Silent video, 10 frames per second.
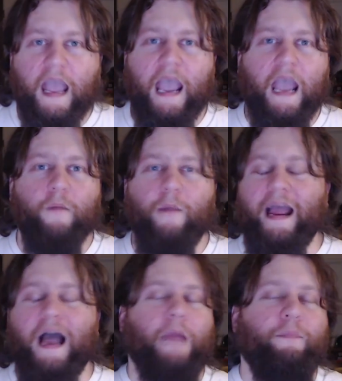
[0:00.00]
and my
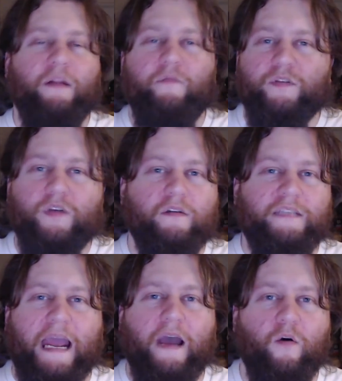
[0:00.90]
hype level's all
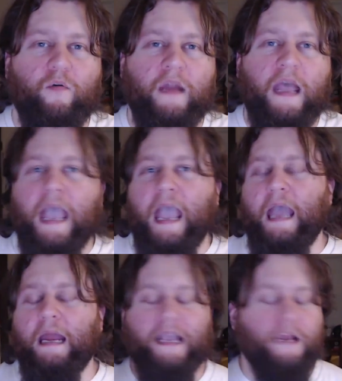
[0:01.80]
down,
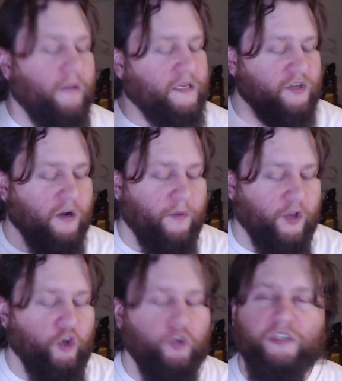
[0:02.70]
and I could muster up a
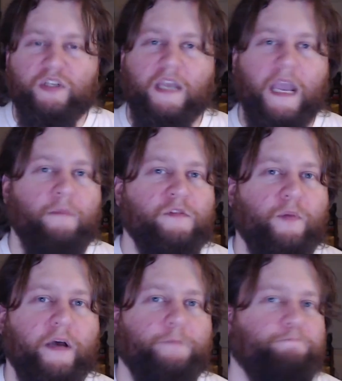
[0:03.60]
good list of games,
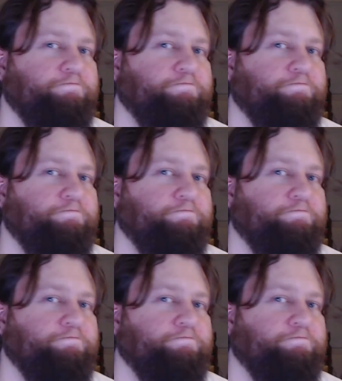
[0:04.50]
but